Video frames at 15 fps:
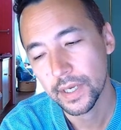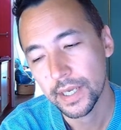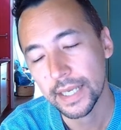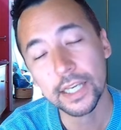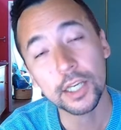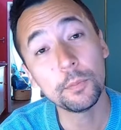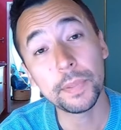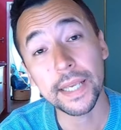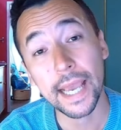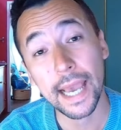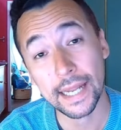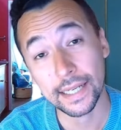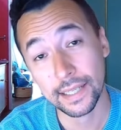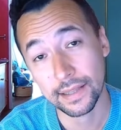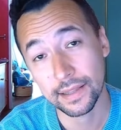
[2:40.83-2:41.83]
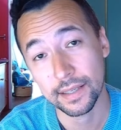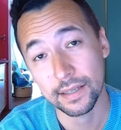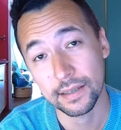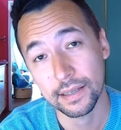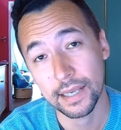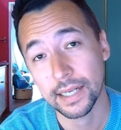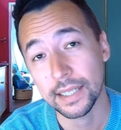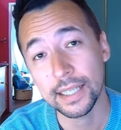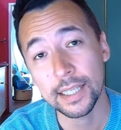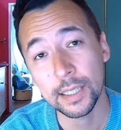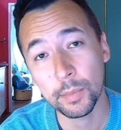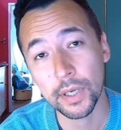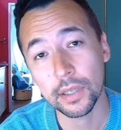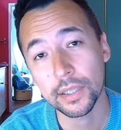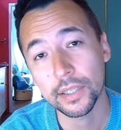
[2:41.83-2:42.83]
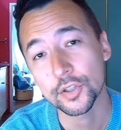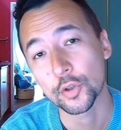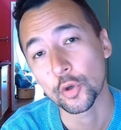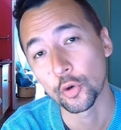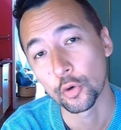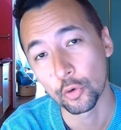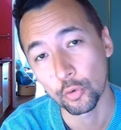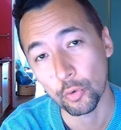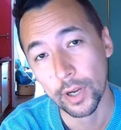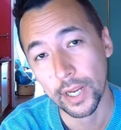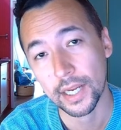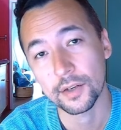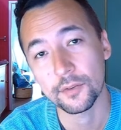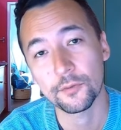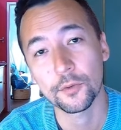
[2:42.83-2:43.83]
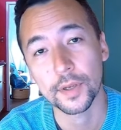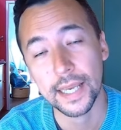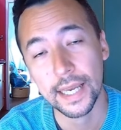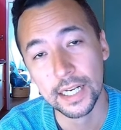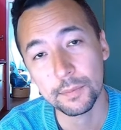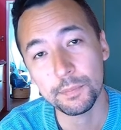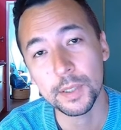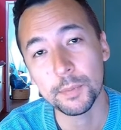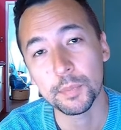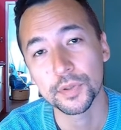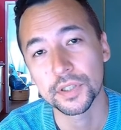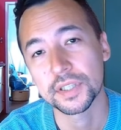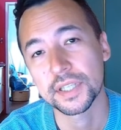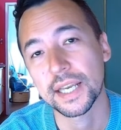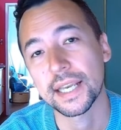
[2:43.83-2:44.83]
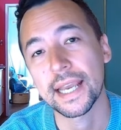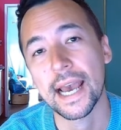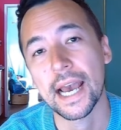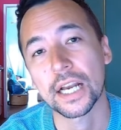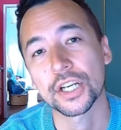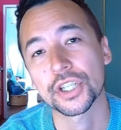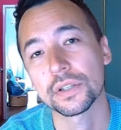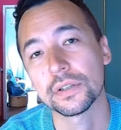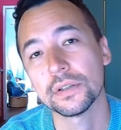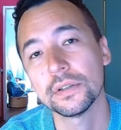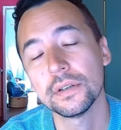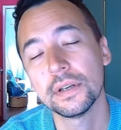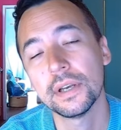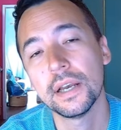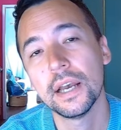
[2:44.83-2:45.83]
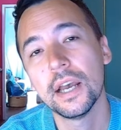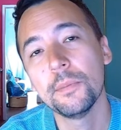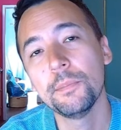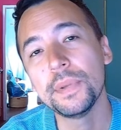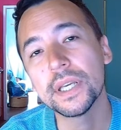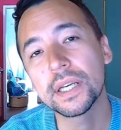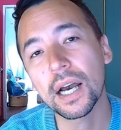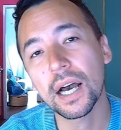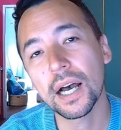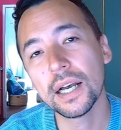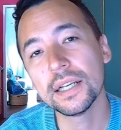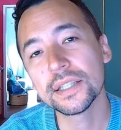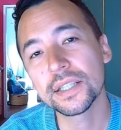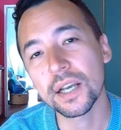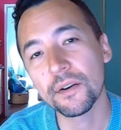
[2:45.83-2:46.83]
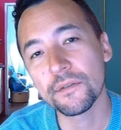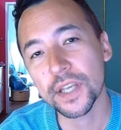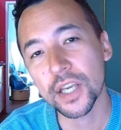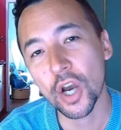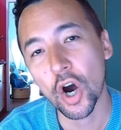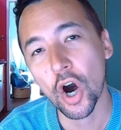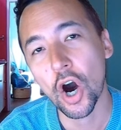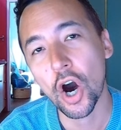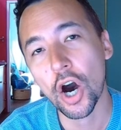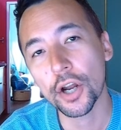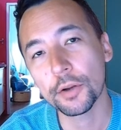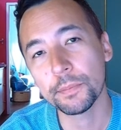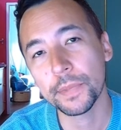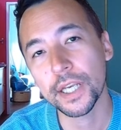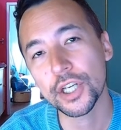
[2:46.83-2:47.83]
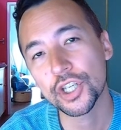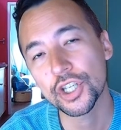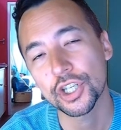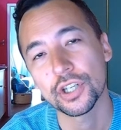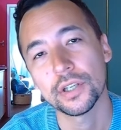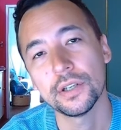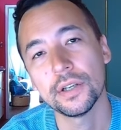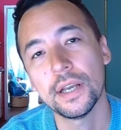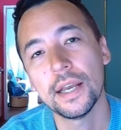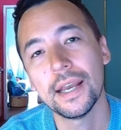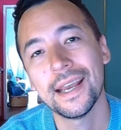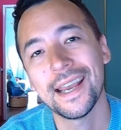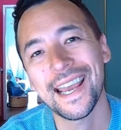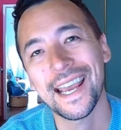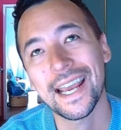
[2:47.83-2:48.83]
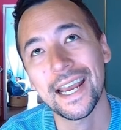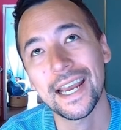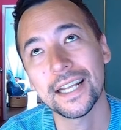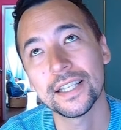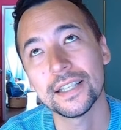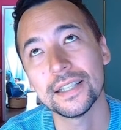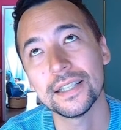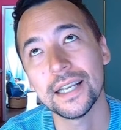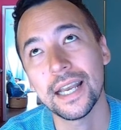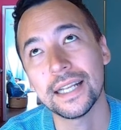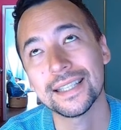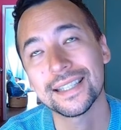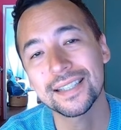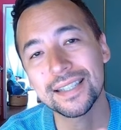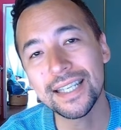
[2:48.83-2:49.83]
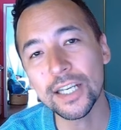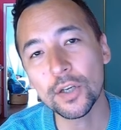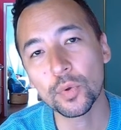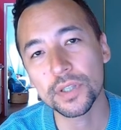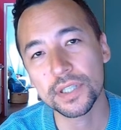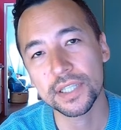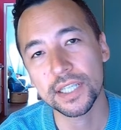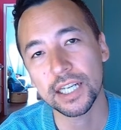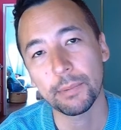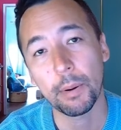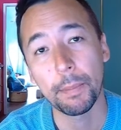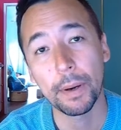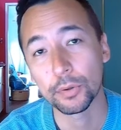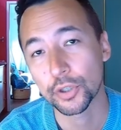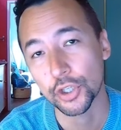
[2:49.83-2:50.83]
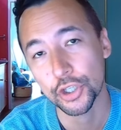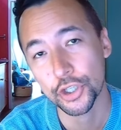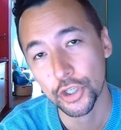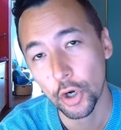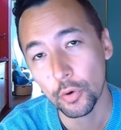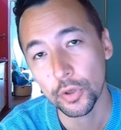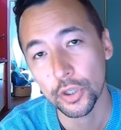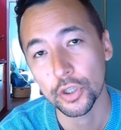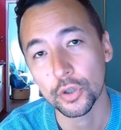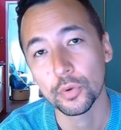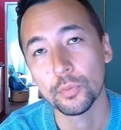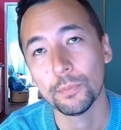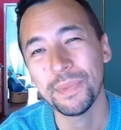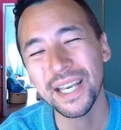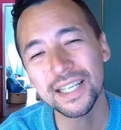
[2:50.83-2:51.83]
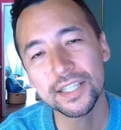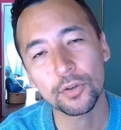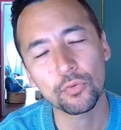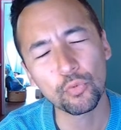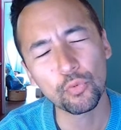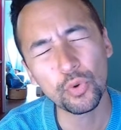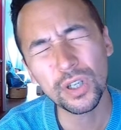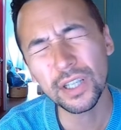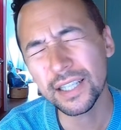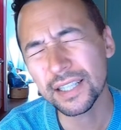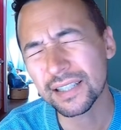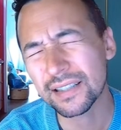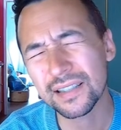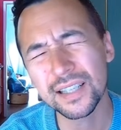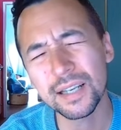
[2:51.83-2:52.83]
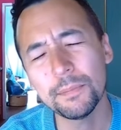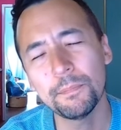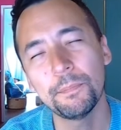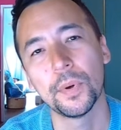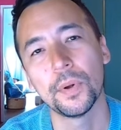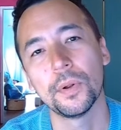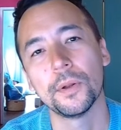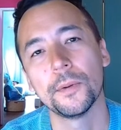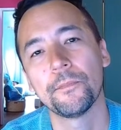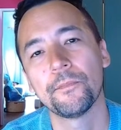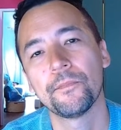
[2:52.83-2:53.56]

It can be anything. An email is great for getting people to take action because of the automation and sequencing I'm about to show you. Makes it really simple.